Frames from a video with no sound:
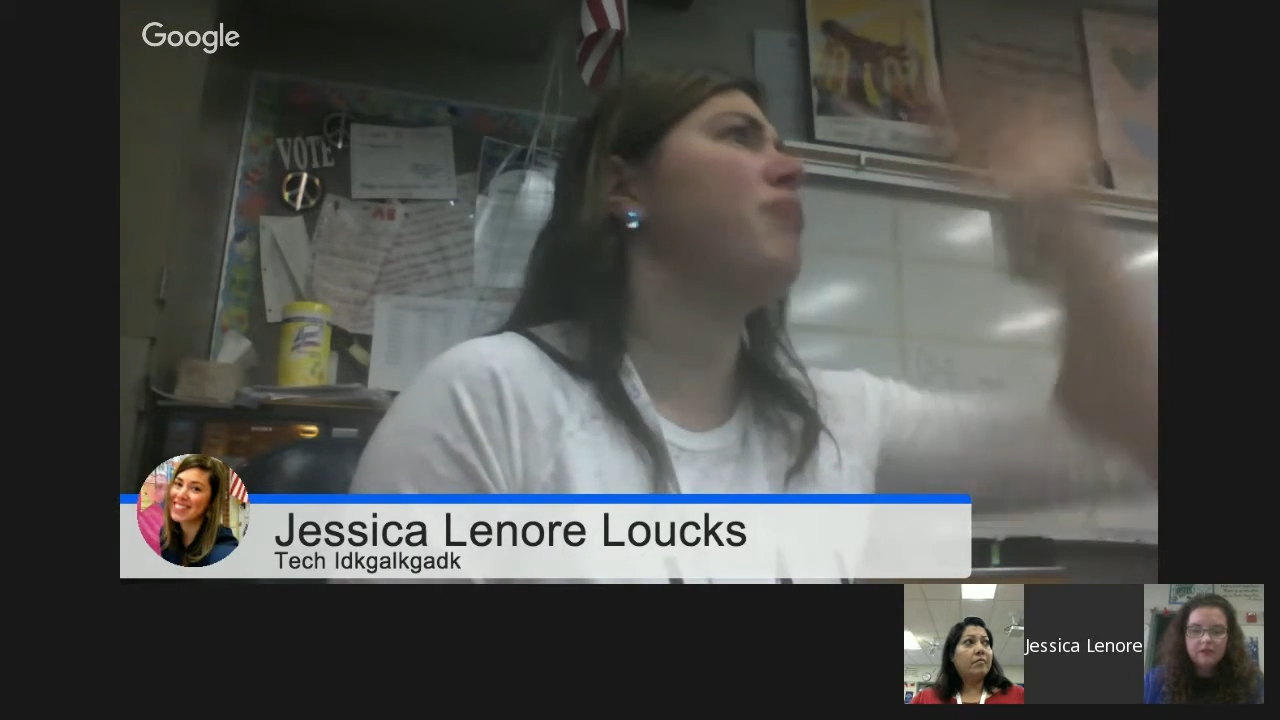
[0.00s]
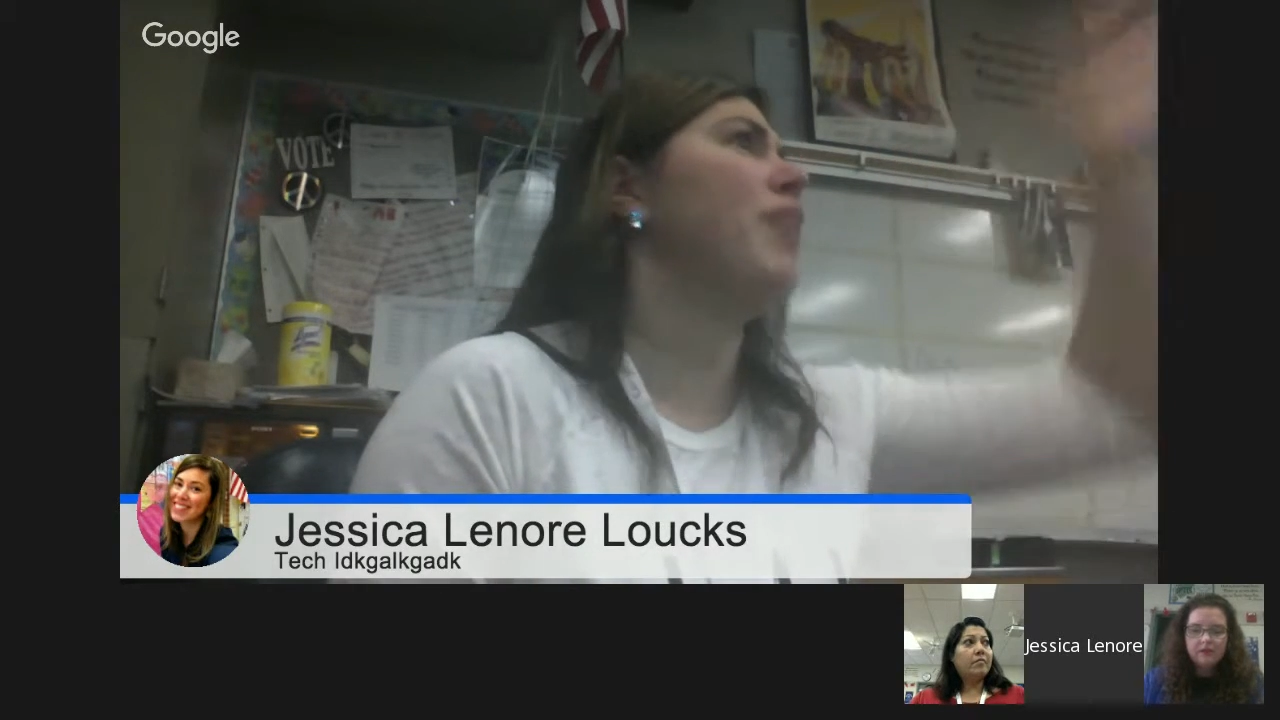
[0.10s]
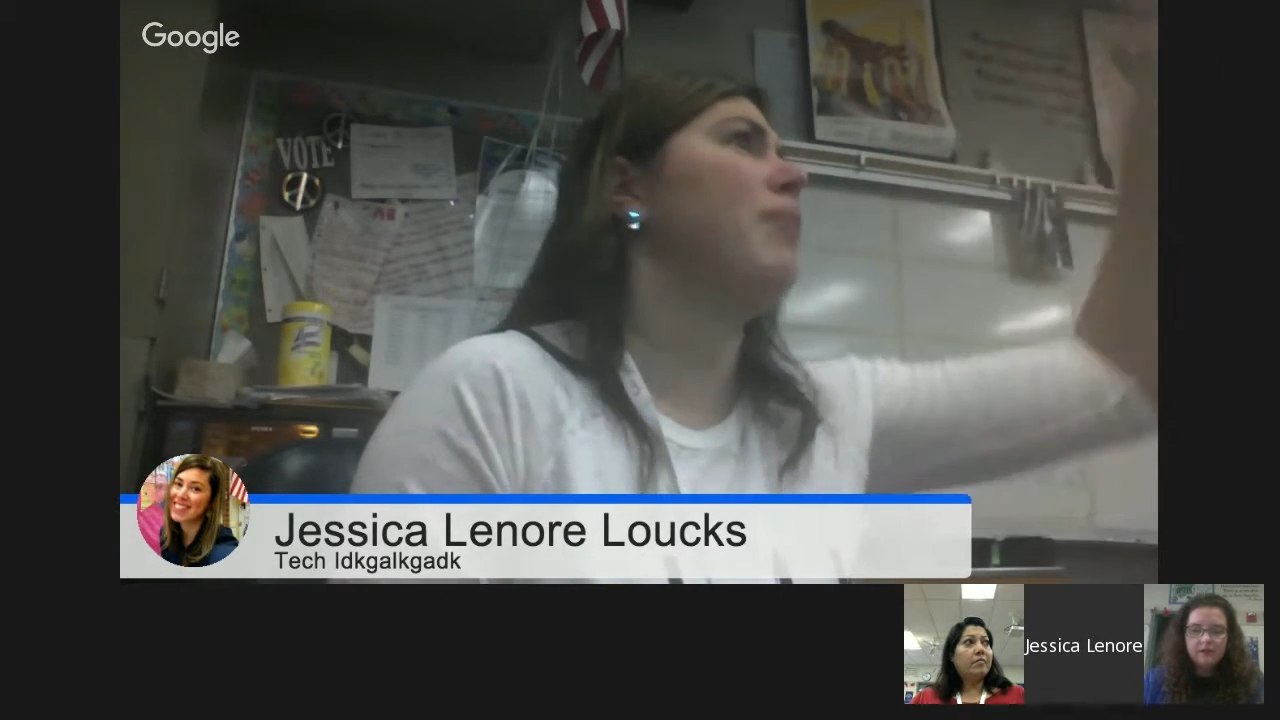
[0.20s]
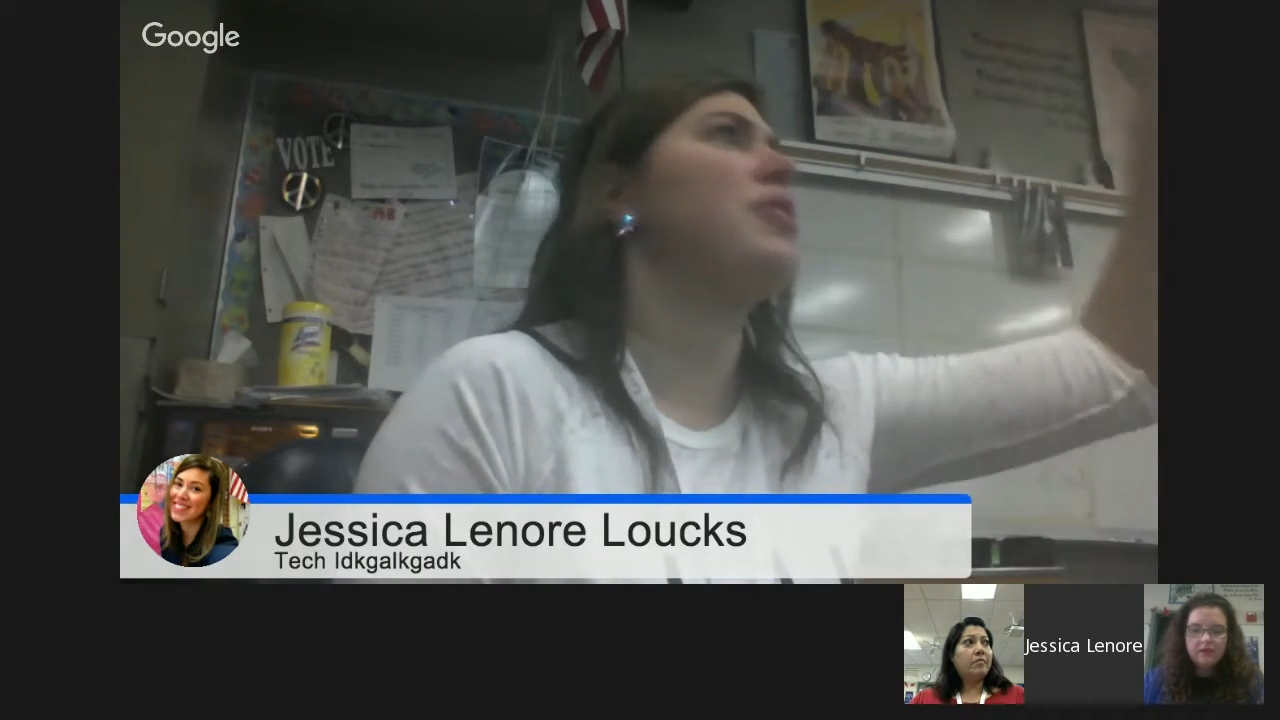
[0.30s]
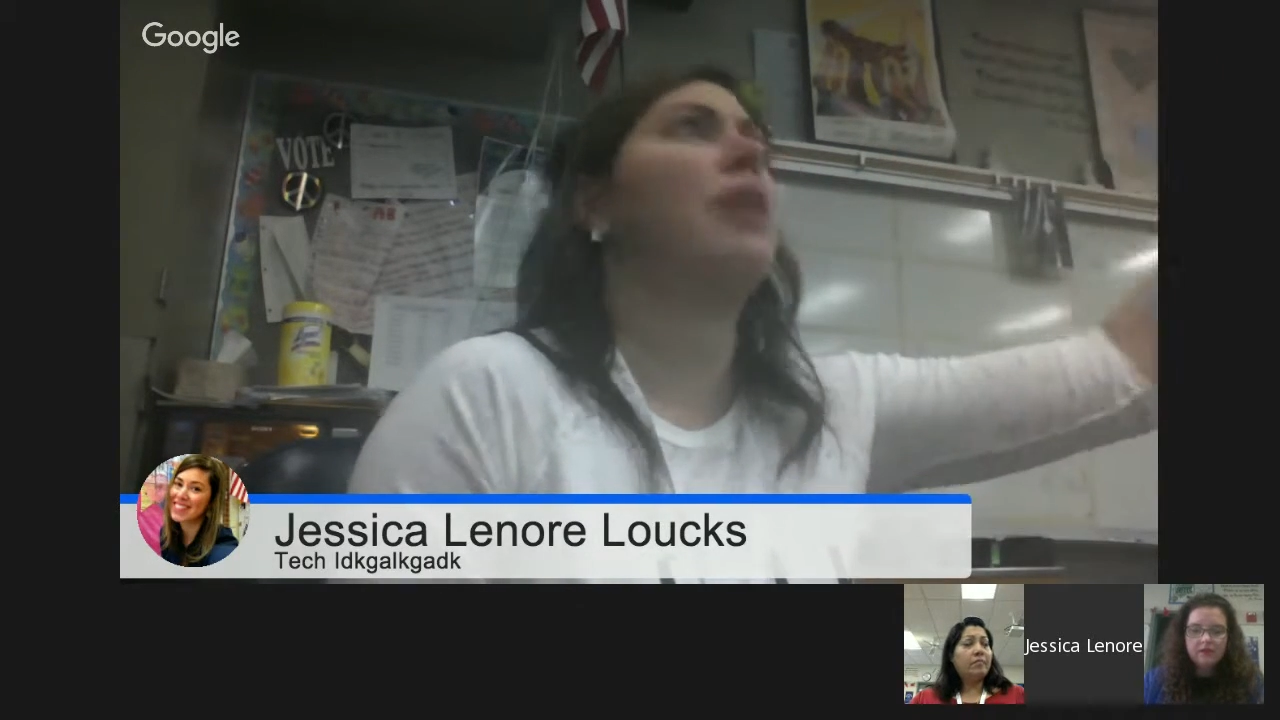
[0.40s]

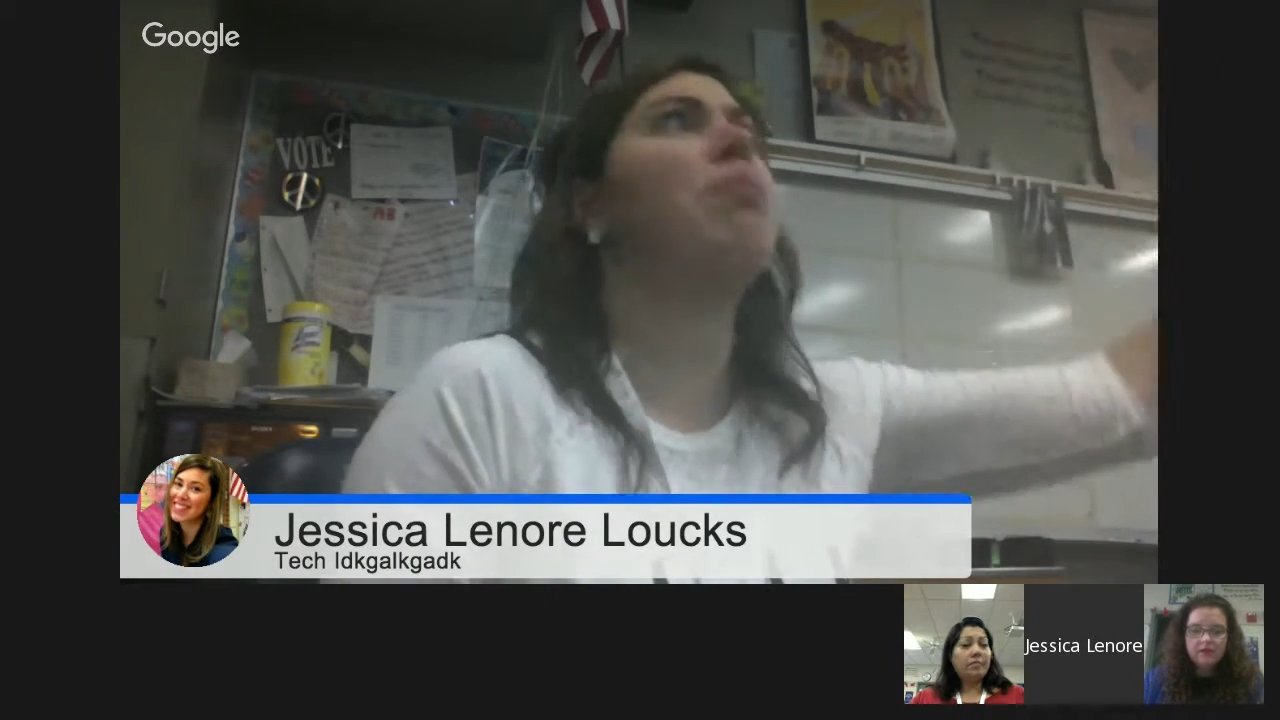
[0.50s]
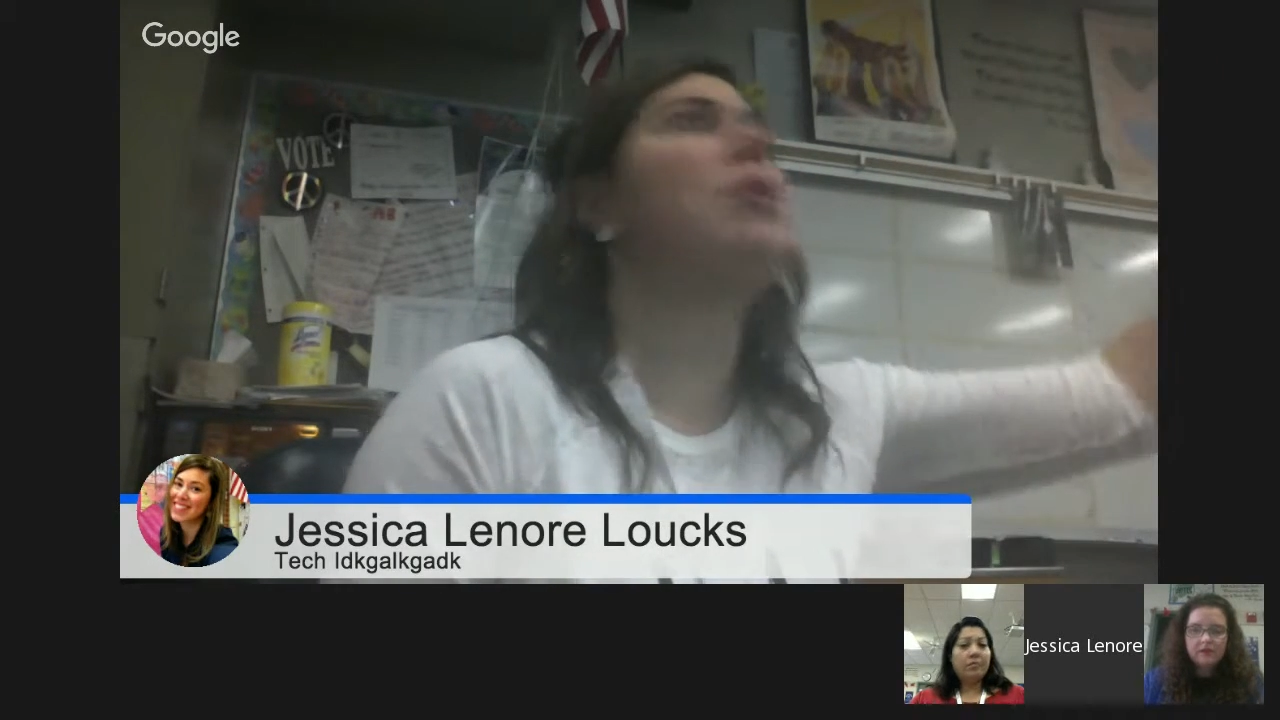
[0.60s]
famous like